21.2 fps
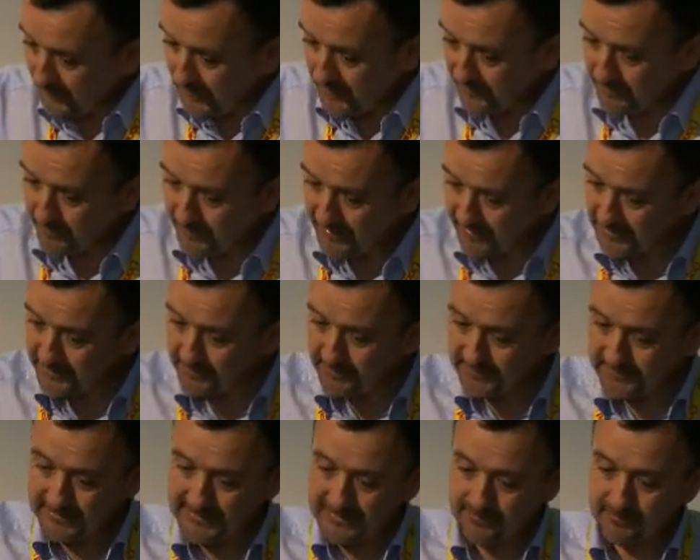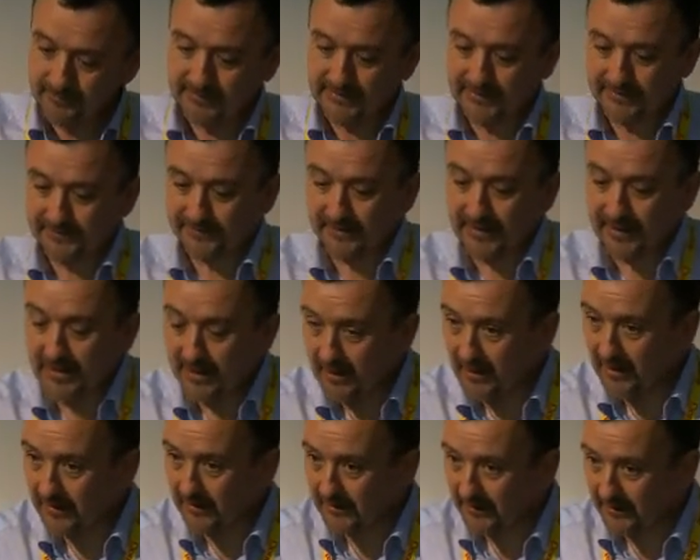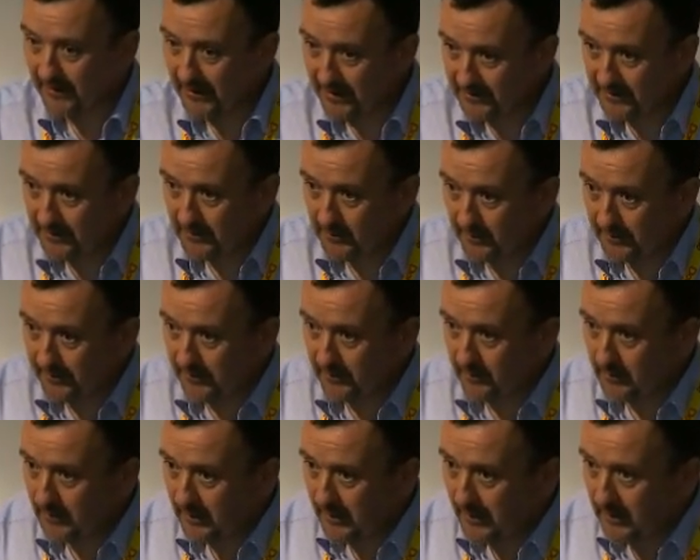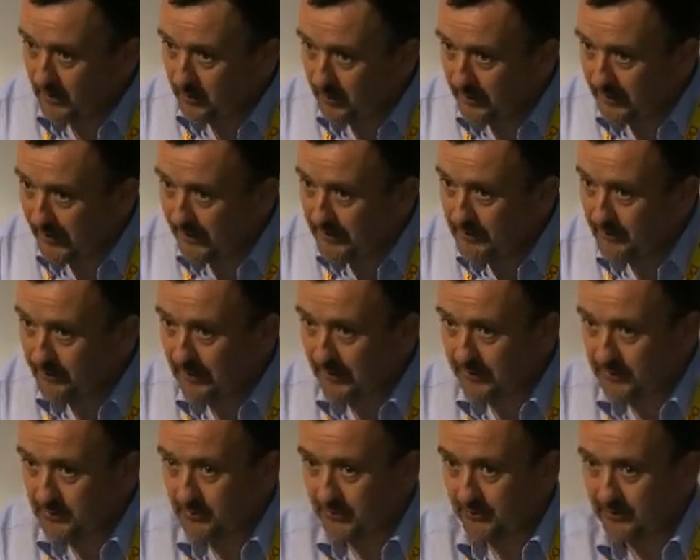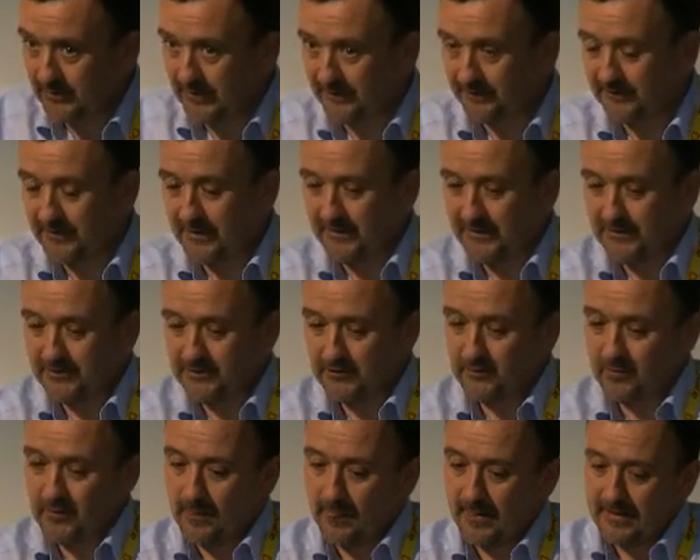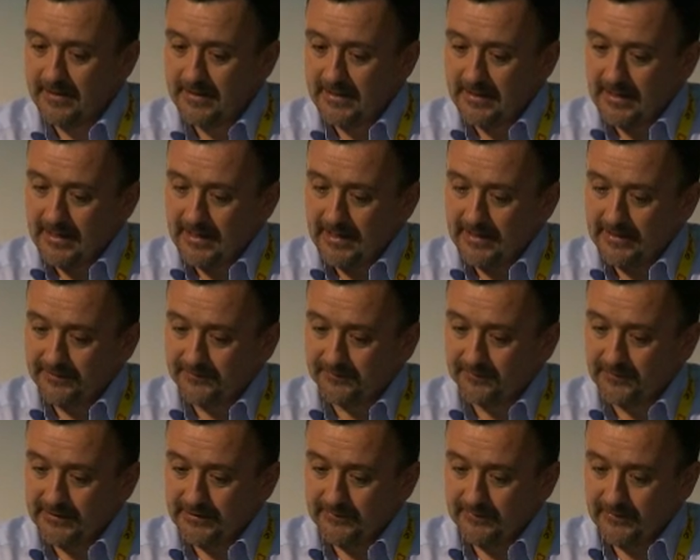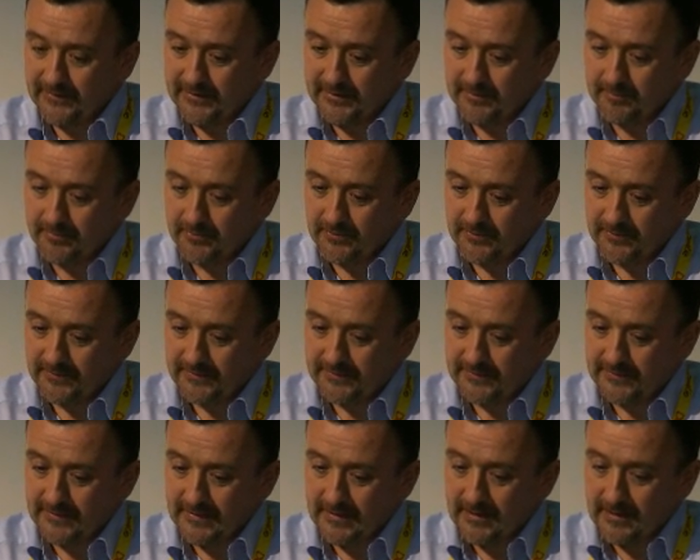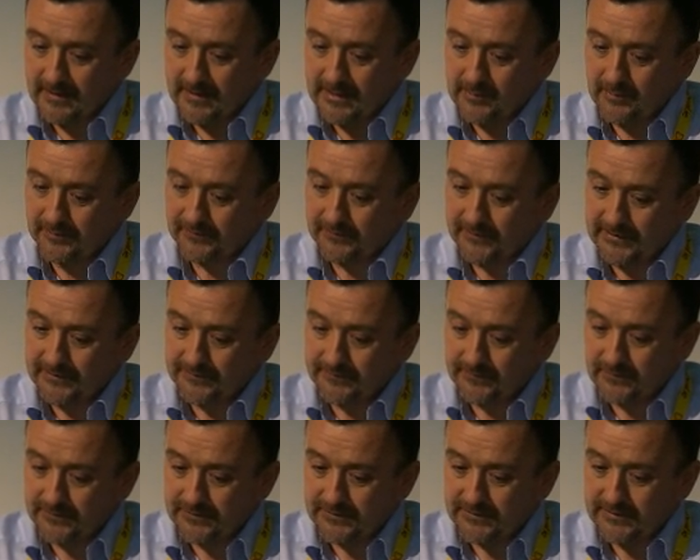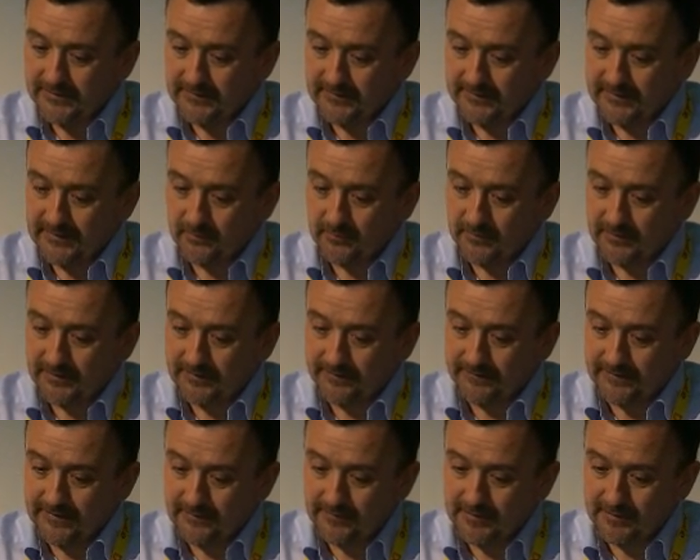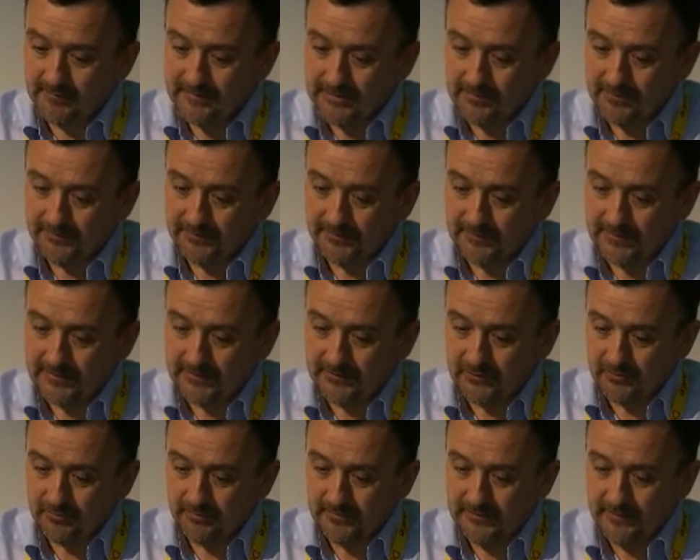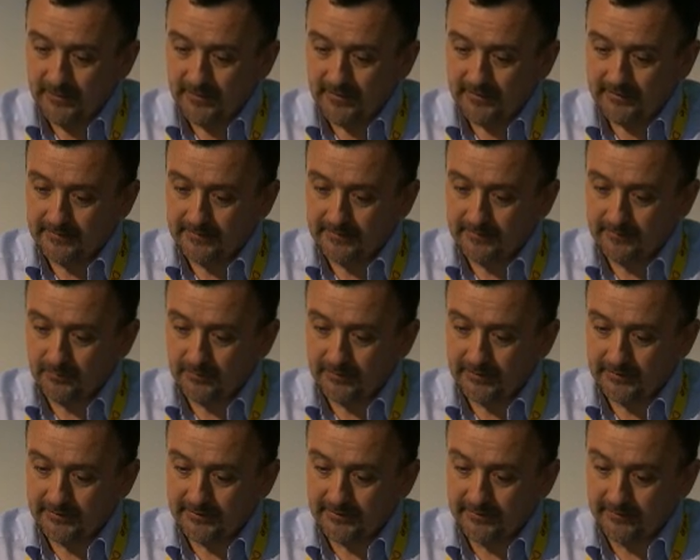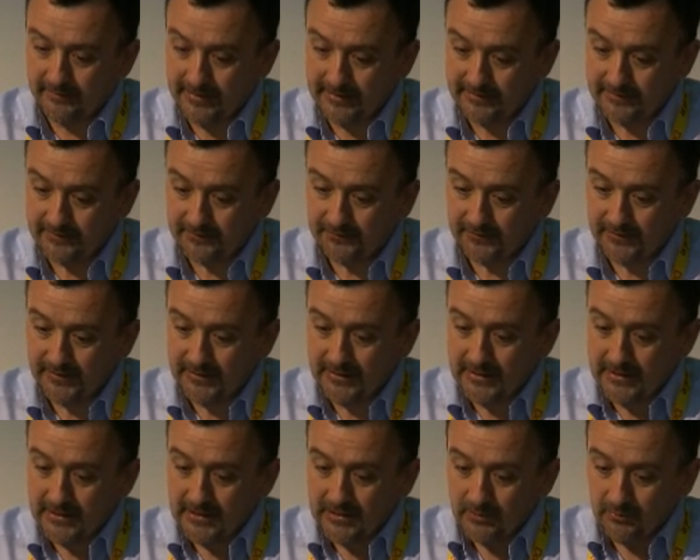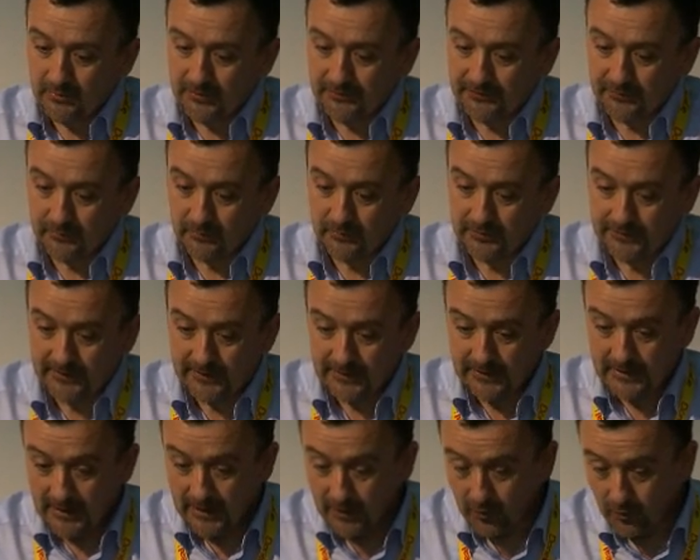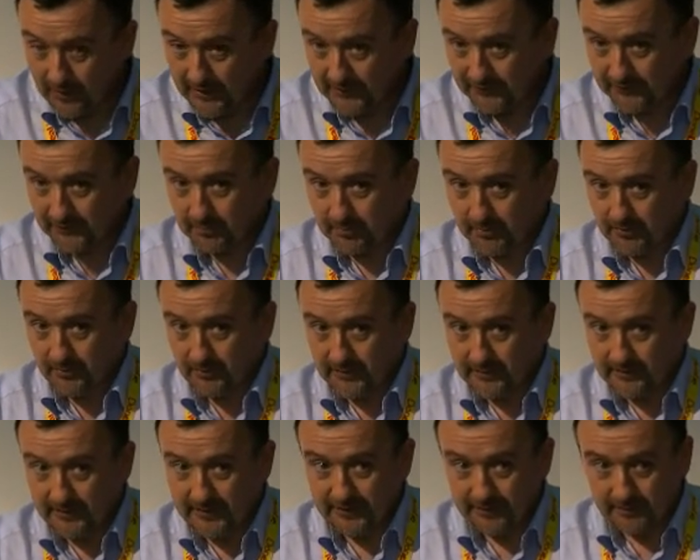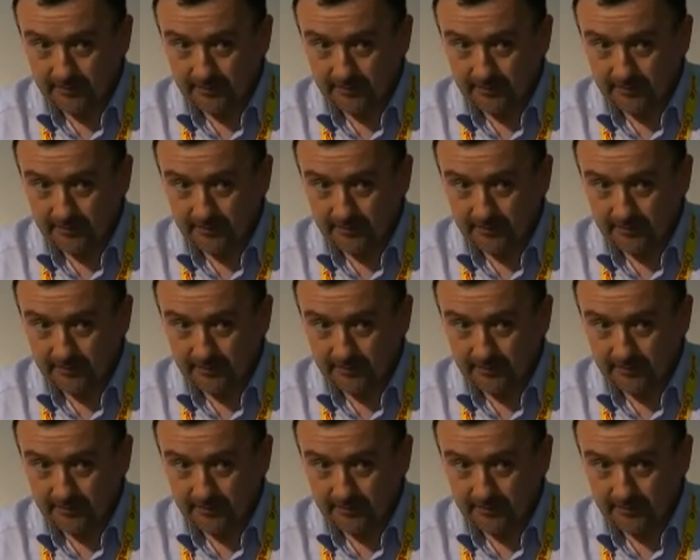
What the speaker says: on the management team that's clashing with you, well then you've got to address that issue. And it's very, very important. I was very fortunate in that one of the founding members of our company and one of the directors was a great support and